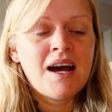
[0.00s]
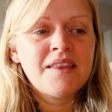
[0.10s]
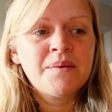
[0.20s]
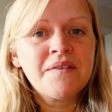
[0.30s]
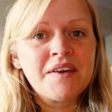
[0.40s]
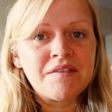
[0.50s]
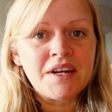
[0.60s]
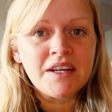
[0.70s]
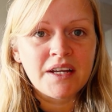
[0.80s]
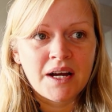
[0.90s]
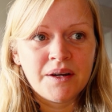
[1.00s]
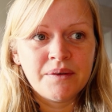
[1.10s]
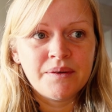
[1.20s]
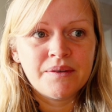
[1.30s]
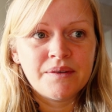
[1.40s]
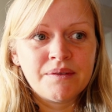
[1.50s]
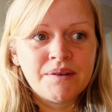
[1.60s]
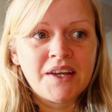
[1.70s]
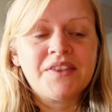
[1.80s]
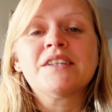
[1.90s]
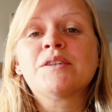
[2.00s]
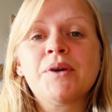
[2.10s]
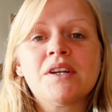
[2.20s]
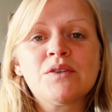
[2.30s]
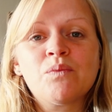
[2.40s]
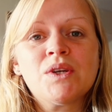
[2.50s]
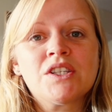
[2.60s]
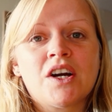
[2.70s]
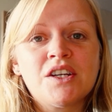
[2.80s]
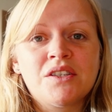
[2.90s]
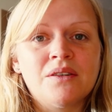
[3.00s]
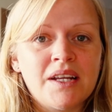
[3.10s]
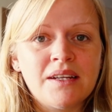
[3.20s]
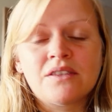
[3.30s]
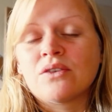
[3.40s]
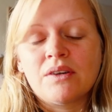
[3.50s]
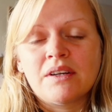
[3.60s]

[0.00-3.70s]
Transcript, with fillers: I think we've given it a go. I think, to be honest, we started too late.